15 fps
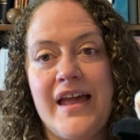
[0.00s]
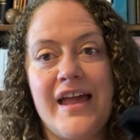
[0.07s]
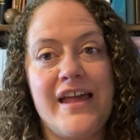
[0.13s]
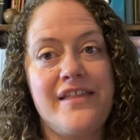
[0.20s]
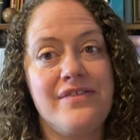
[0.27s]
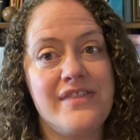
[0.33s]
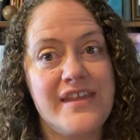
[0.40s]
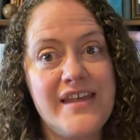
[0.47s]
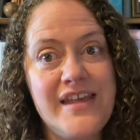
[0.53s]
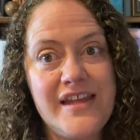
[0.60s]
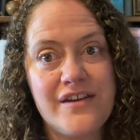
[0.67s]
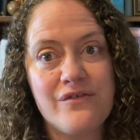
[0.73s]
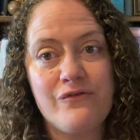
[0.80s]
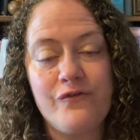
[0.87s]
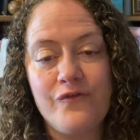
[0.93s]
And
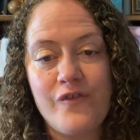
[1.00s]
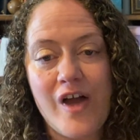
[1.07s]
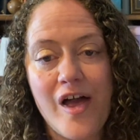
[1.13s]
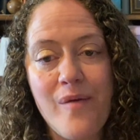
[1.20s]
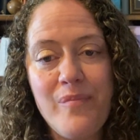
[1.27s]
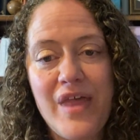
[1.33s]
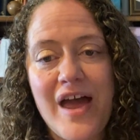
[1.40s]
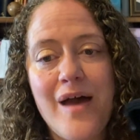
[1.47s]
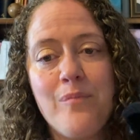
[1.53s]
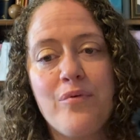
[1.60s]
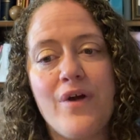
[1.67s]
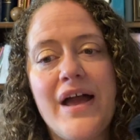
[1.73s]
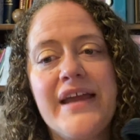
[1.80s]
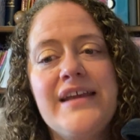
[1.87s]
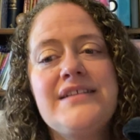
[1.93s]
then from that
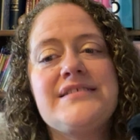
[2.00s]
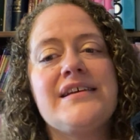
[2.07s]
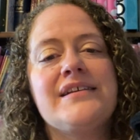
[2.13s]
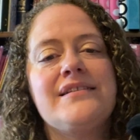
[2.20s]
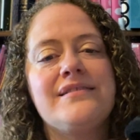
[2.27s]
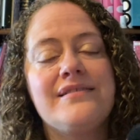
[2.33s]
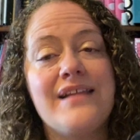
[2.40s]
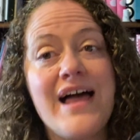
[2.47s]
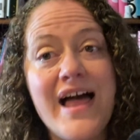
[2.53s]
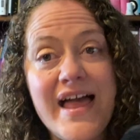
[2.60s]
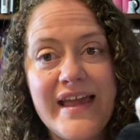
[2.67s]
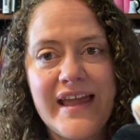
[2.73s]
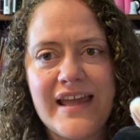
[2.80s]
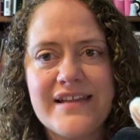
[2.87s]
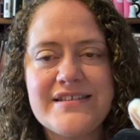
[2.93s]
bright
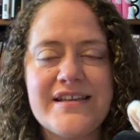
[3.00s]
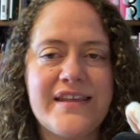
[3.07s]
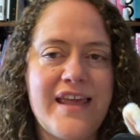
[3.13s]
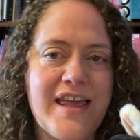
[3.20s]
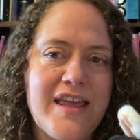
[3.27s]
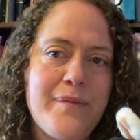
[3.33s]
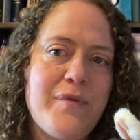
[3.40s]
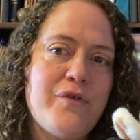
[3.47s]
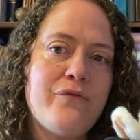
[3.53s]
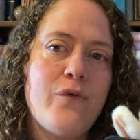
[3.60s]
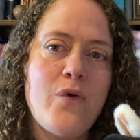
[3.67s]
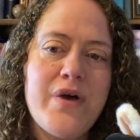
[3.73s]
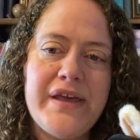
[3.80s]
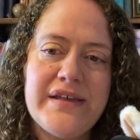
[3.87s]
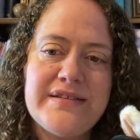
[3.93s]
light came a
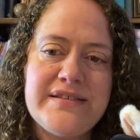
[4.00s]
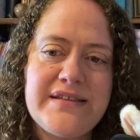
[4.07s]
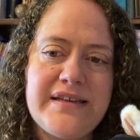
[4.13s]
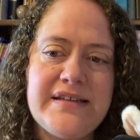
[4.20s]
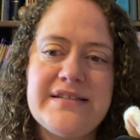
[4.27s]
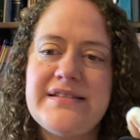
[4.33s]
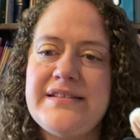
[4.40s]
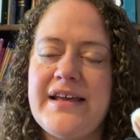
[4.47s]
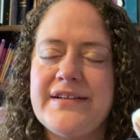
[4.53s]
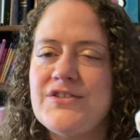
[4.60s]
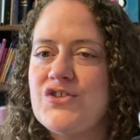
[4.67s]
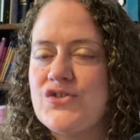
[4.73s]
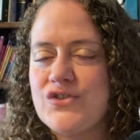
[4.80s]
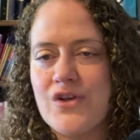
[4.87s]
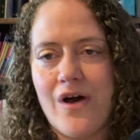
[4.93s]
voice, and it said,
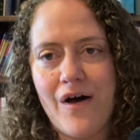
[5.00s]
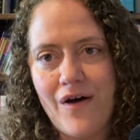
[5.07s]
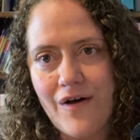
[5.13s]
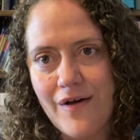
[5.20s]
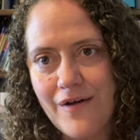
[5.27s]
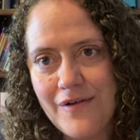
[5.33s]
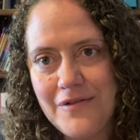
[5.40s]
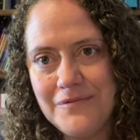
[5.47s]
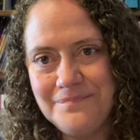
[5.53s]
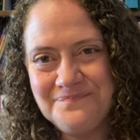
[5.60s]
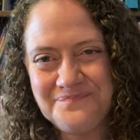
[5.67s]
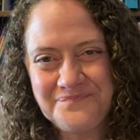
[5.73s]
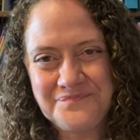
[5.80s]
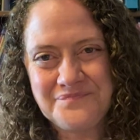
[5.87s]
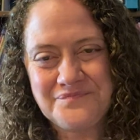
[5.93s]
"Saul,
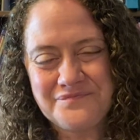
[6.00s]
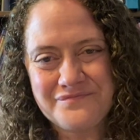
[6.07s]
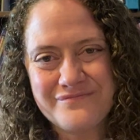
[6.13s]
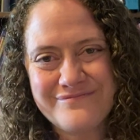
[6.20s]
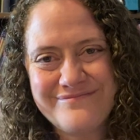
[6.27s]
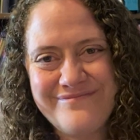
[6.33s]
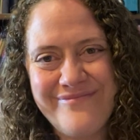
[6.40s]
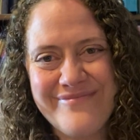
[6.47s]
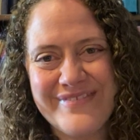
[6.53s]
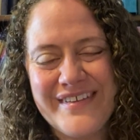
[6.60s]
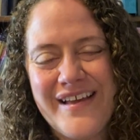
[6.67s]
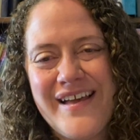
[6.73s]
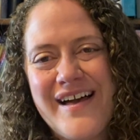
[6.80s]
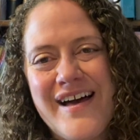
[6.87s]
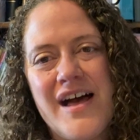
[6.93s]

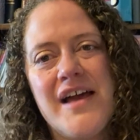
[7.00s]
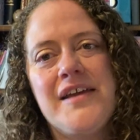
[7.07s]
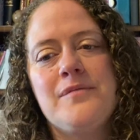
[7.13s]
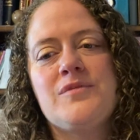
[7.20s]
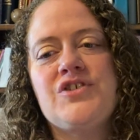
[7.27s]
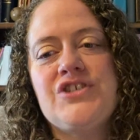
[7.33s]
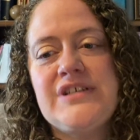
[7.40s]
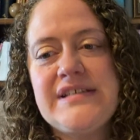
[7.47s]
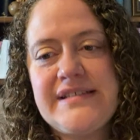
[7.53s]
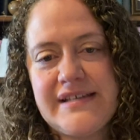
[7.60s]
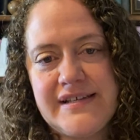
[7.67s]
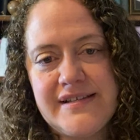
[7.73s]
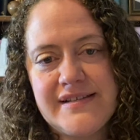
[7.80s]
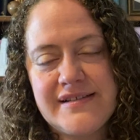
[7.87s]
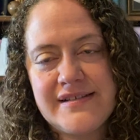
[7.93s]
I am
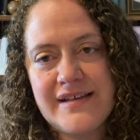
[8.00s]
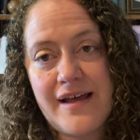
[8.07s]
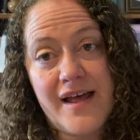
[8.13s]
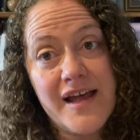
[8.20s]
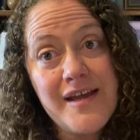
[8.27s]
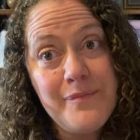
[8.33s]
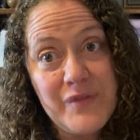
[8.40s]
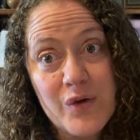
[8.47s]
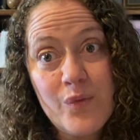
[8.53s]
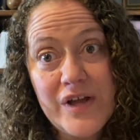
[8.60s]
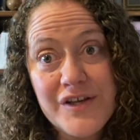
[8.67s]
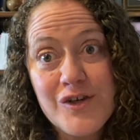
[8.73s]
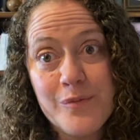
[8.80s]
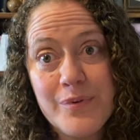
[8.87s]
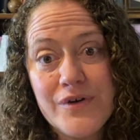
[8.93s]
Jesus. I'm the
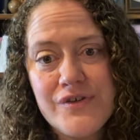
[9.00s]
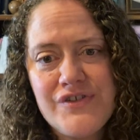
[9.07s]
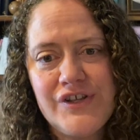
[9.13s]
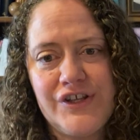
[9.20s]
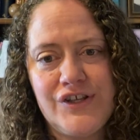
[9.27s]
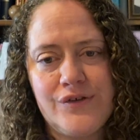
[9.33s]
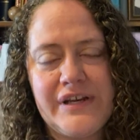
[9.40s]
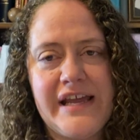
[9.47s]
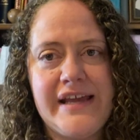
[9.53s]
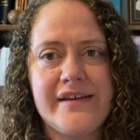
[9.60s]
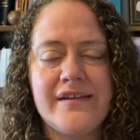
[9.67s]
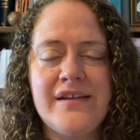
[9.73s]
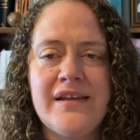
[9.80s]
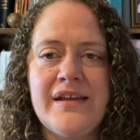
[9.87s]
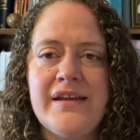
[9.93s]
one you're
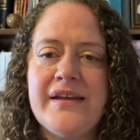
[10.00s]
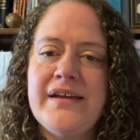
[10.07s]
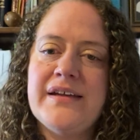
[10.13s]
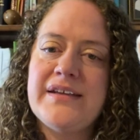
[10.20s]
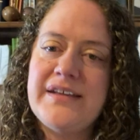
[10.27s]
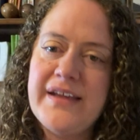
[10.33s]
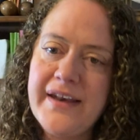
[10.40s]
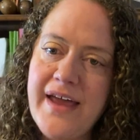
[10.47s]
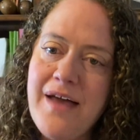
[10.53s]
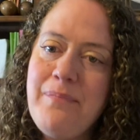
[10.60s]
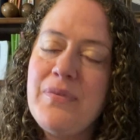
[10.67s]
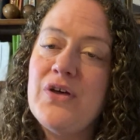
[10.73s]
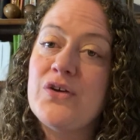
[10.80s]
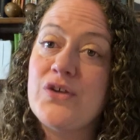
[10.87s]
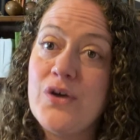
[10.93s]
persecuting. Get
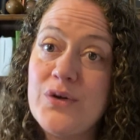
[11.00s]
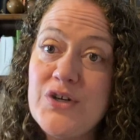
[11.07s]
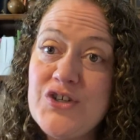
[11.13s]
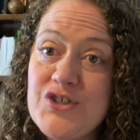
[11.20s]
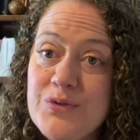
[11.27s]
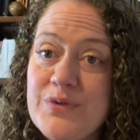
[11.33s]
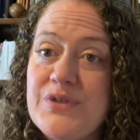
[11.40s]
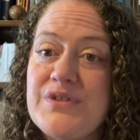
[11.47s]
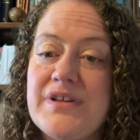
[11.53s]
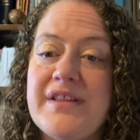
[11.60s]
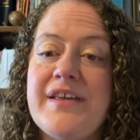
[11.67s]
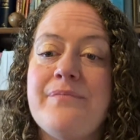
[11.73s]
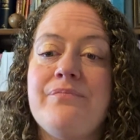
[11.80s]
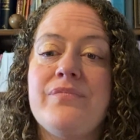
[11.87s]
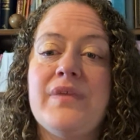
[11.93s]
up, go to
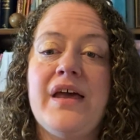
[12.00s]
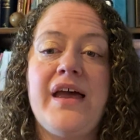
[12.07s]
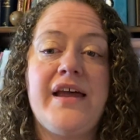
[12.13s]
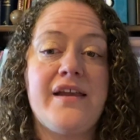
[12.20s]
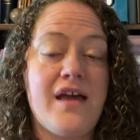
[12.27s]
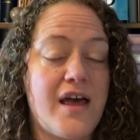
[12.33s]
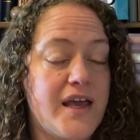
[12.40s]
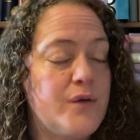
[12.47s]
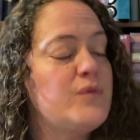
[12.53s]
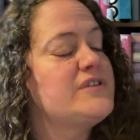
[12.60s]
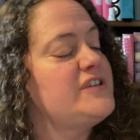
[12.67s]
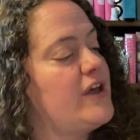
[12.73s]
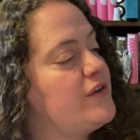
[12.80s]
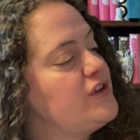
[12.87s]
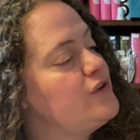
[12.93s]
Jerusalem, and I will
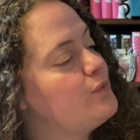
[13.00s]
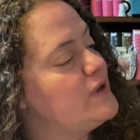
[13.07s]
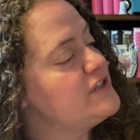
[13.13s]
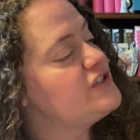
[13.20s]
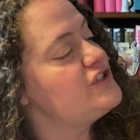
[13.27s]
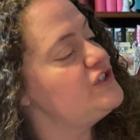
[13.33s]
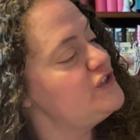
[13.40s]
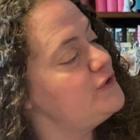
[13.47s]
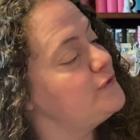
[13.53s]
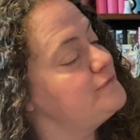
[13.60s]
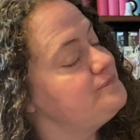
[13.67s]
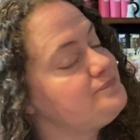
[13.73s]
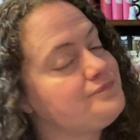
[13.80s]
tell you what to do."